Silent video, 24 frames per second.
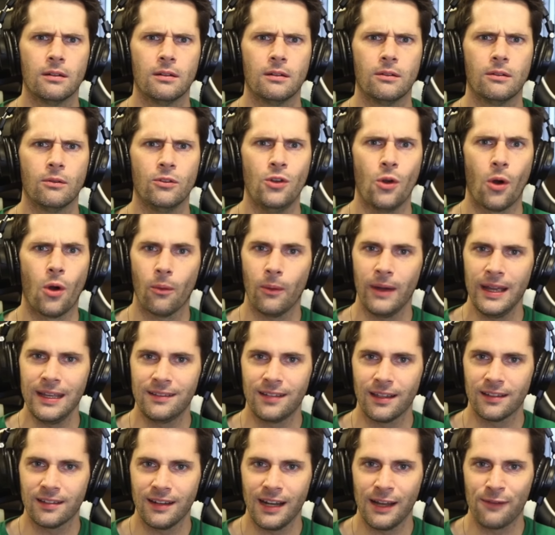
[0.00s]
Norway
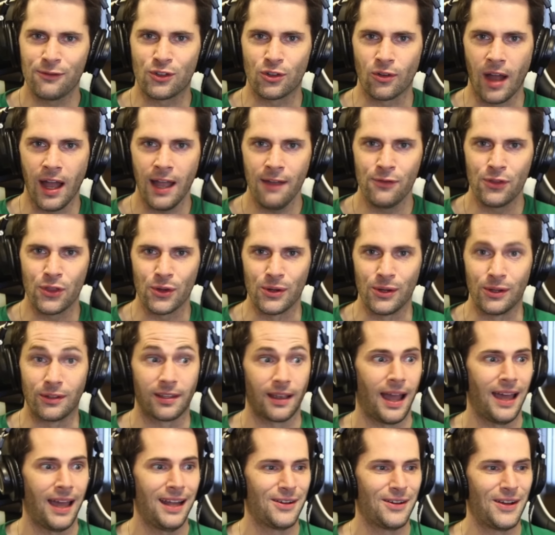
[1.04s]
doesn't have drive-thrus.
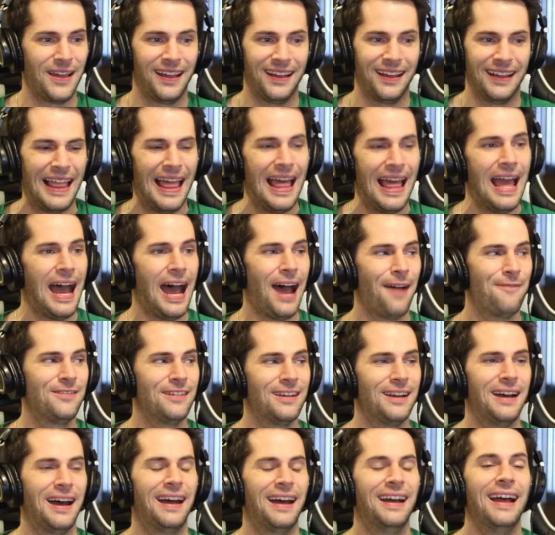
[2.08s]
I
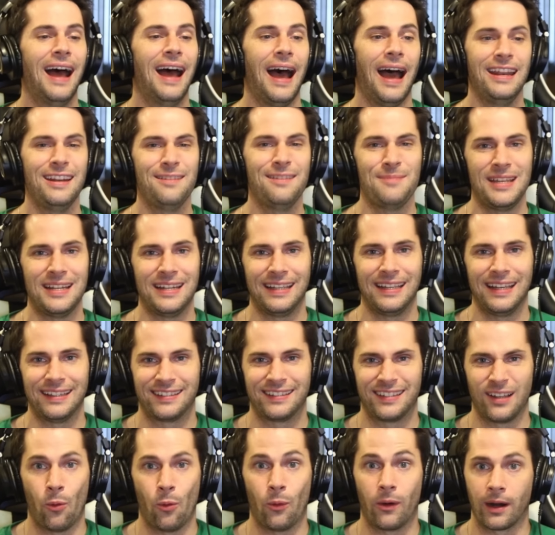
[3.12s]
didn't mean to get
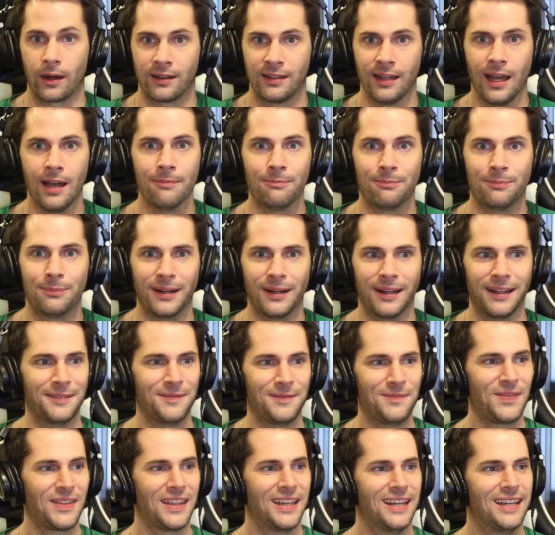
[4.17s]
so worked up, but
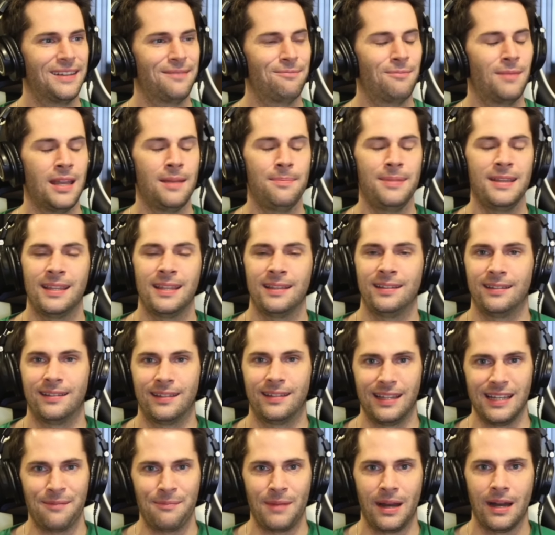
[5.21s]
maybe this is
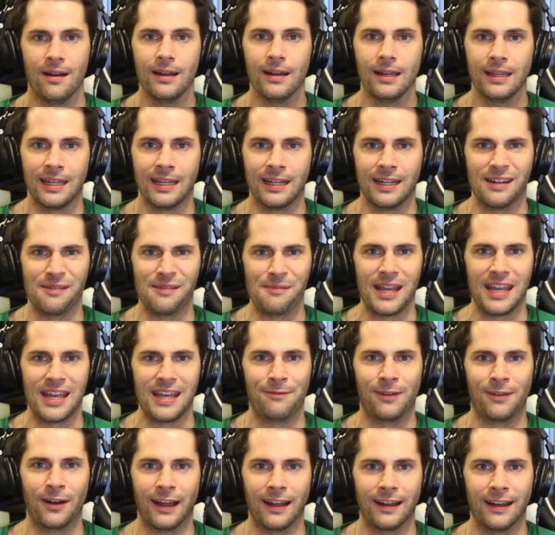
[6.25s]
the American in me,
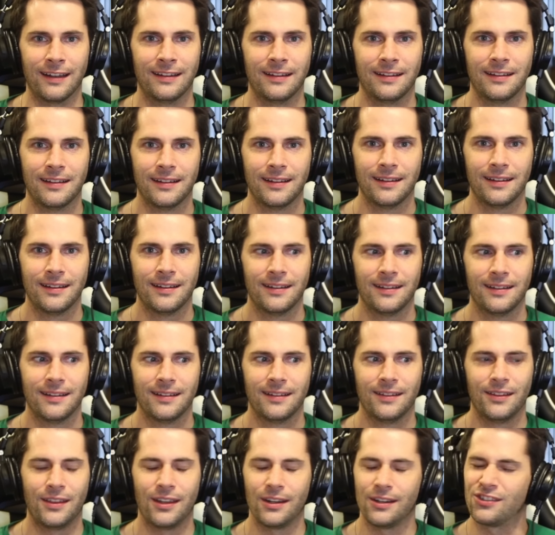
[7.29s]
but
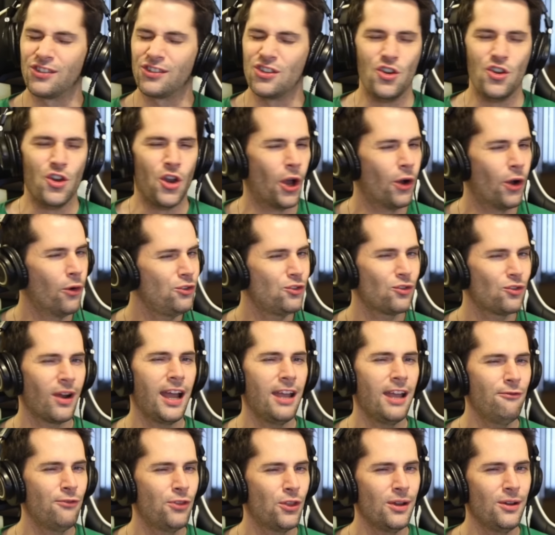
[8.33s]
there's no
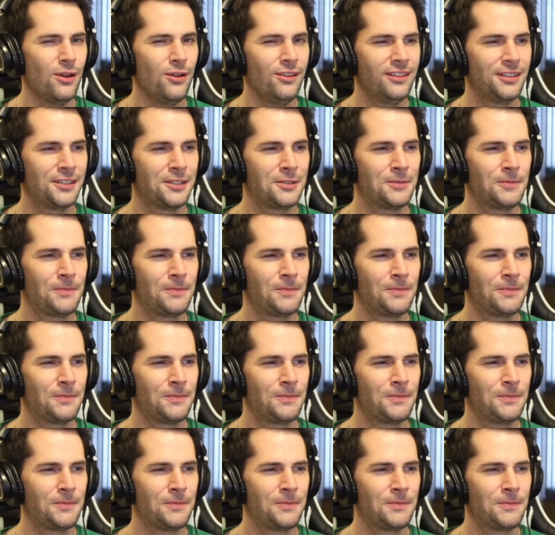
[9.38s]
drive-thrus?